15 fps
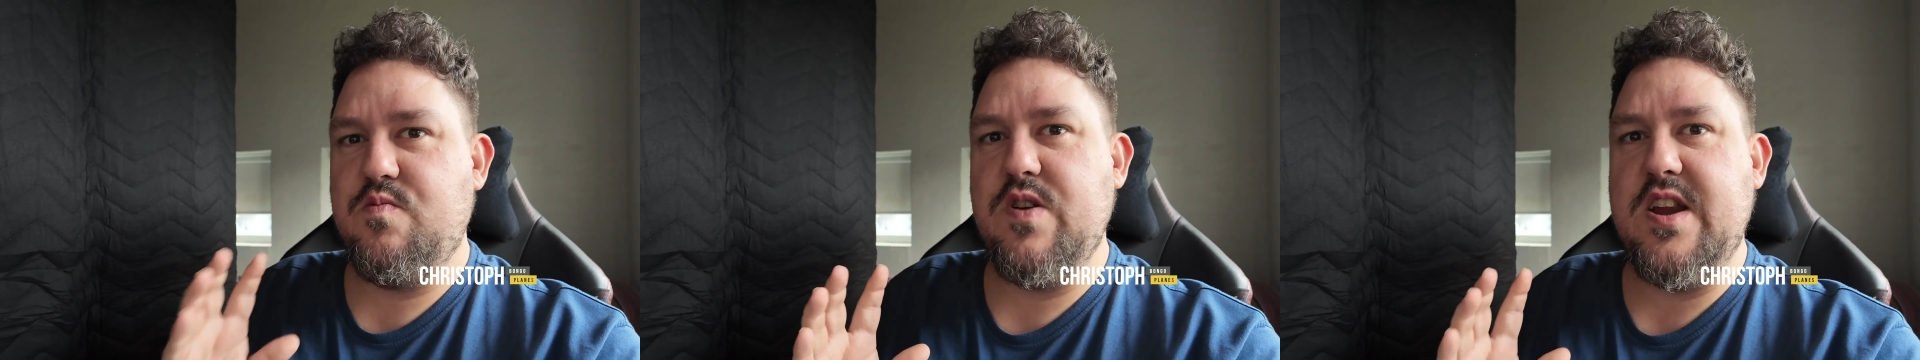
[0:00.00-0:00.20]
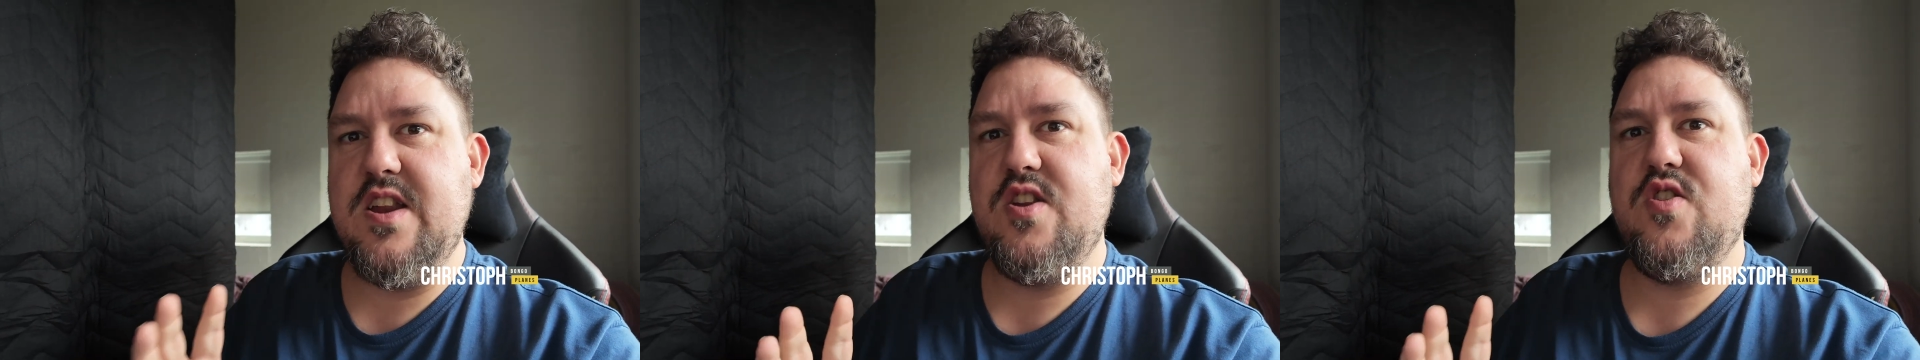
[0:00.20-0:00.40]

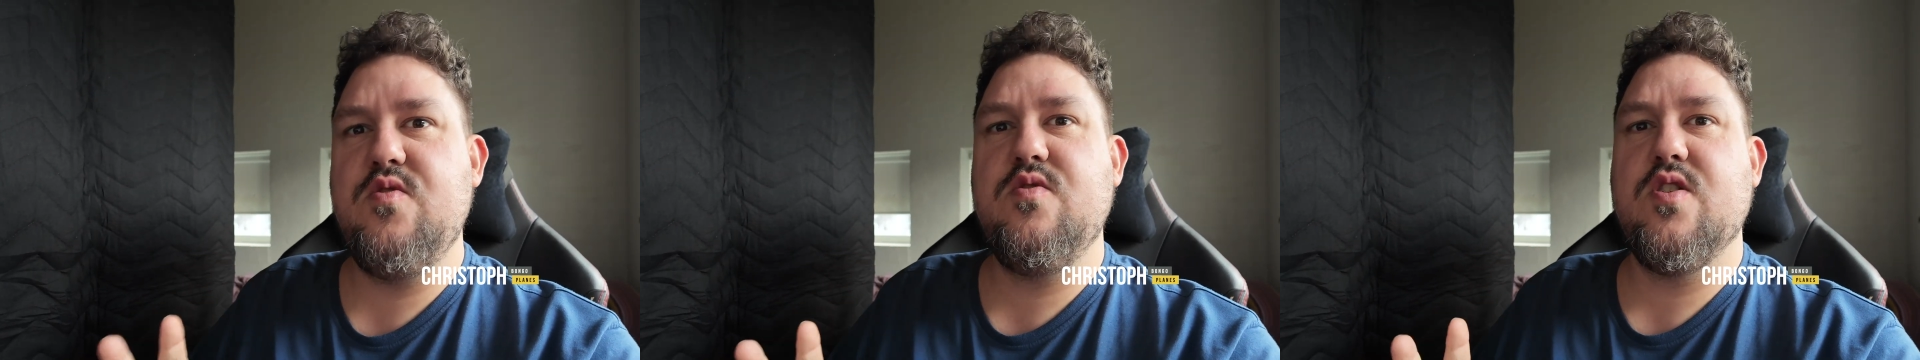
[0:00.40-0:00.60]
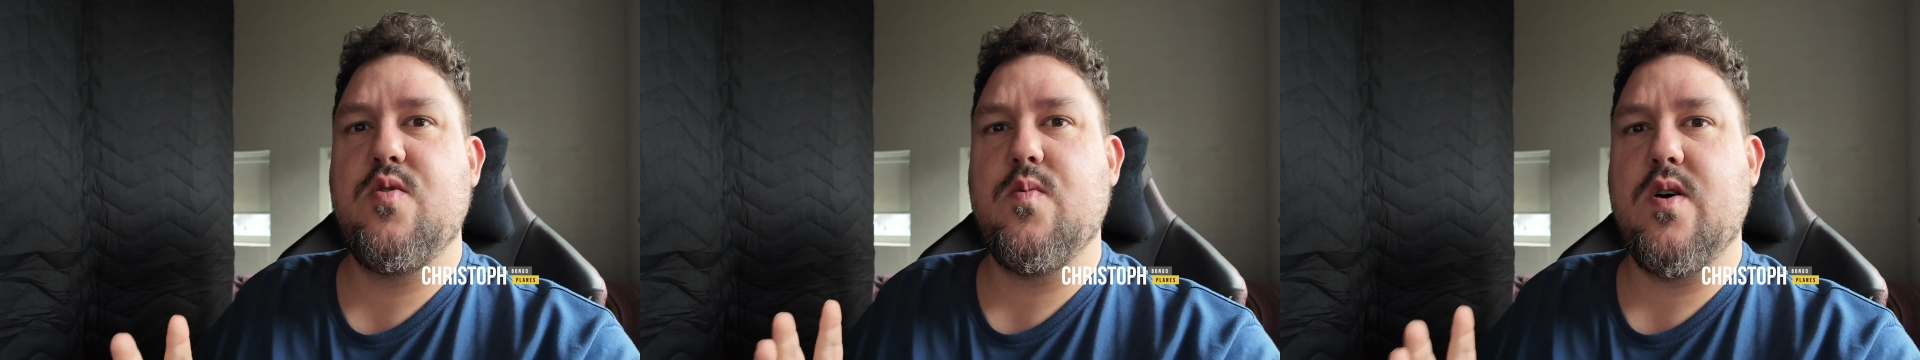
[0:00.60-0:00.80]
really do
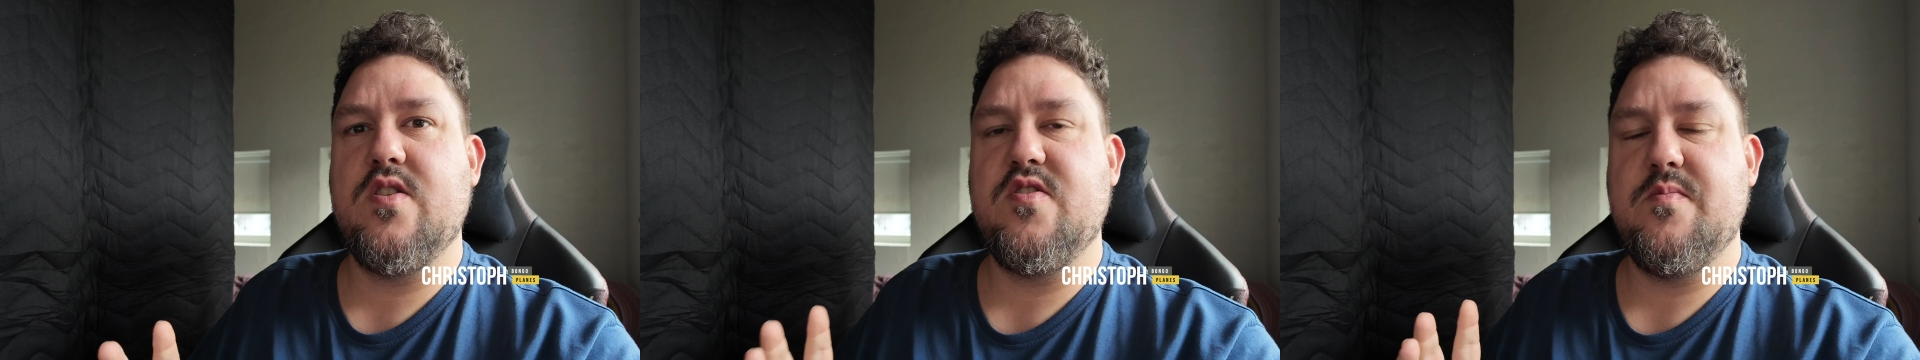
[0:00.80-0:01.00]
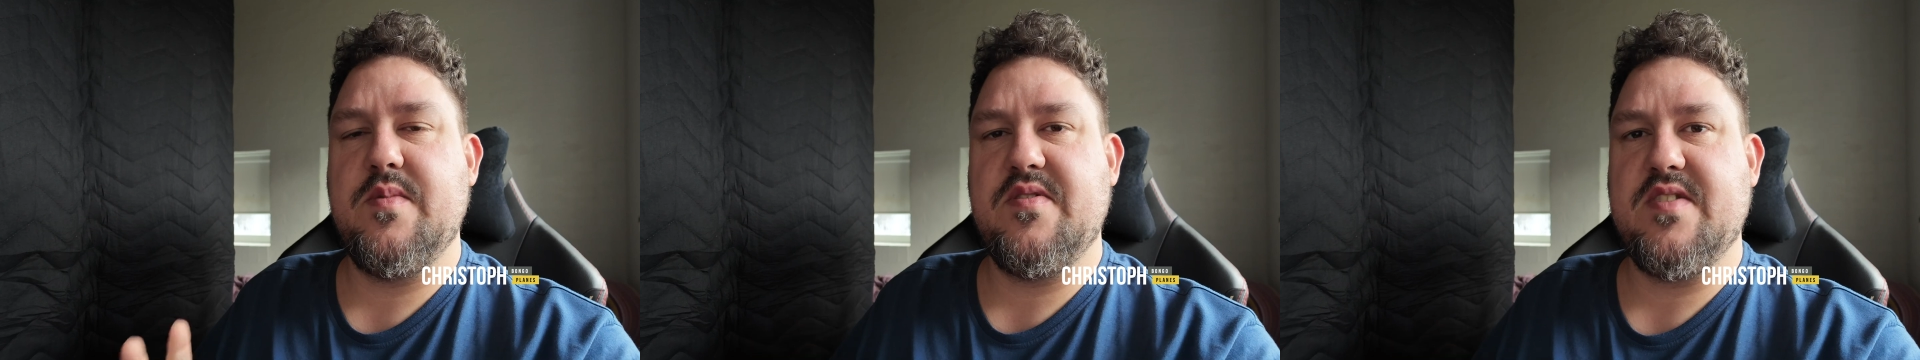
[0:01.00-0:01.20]
not want
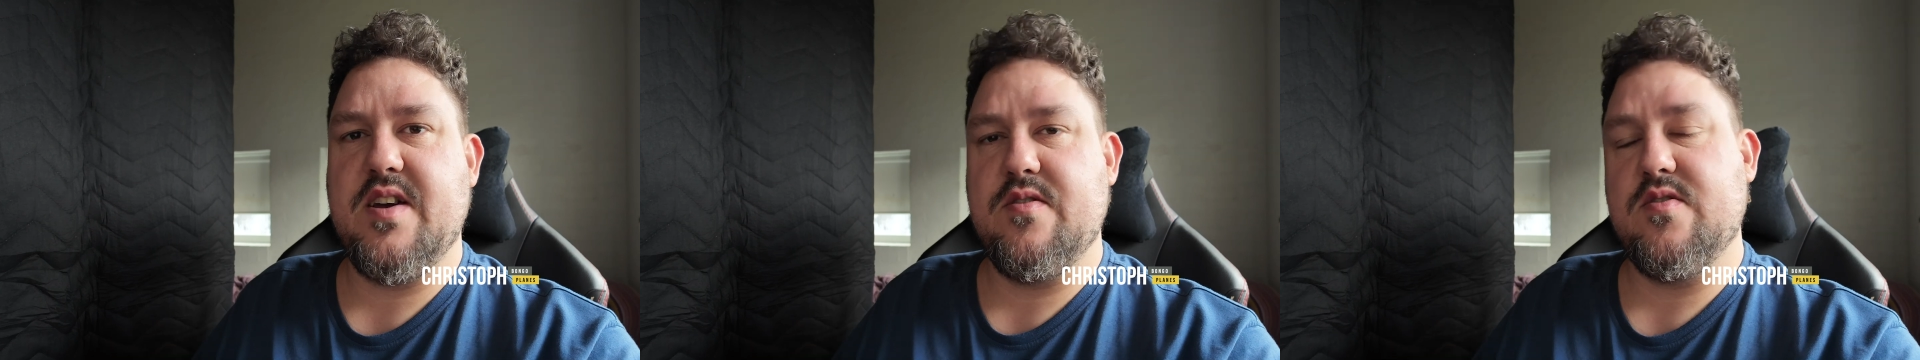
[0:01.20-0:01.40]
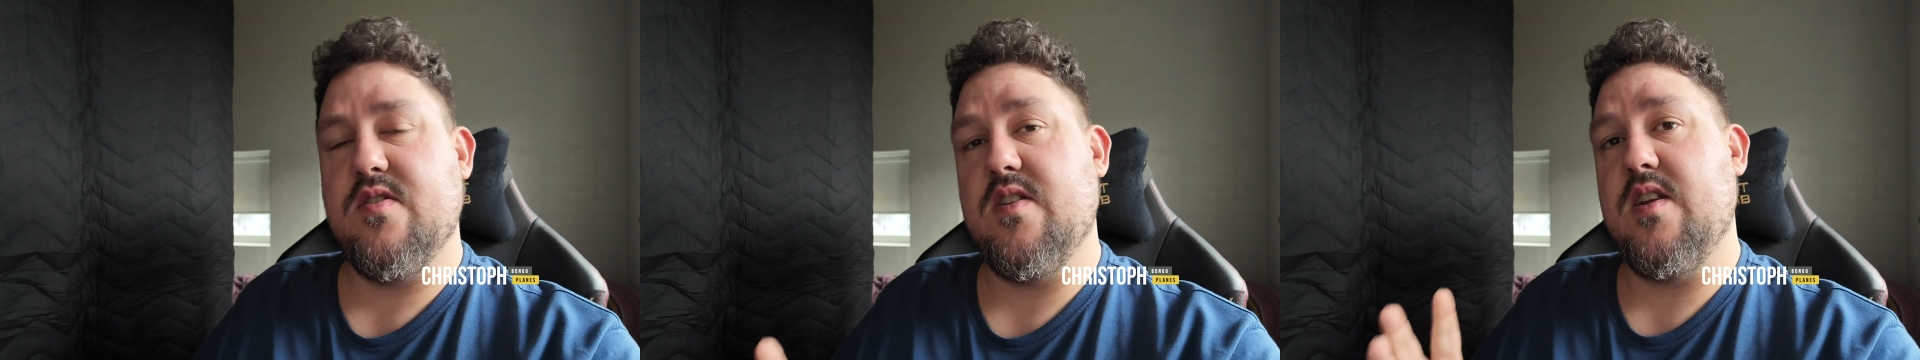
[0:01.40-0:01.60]
to miss
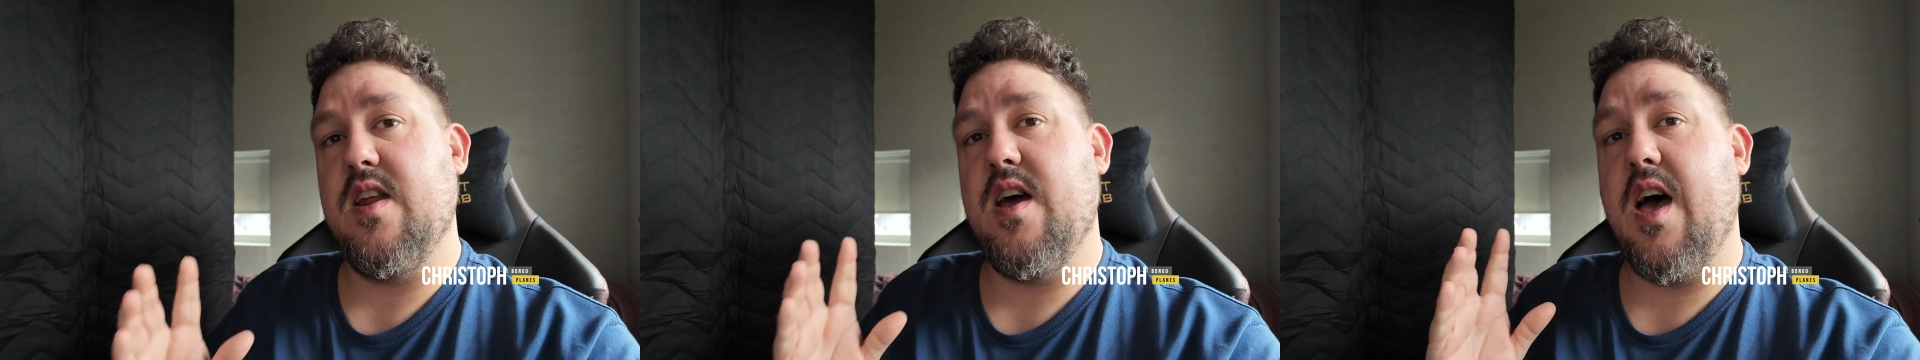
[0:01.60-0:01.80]
out on.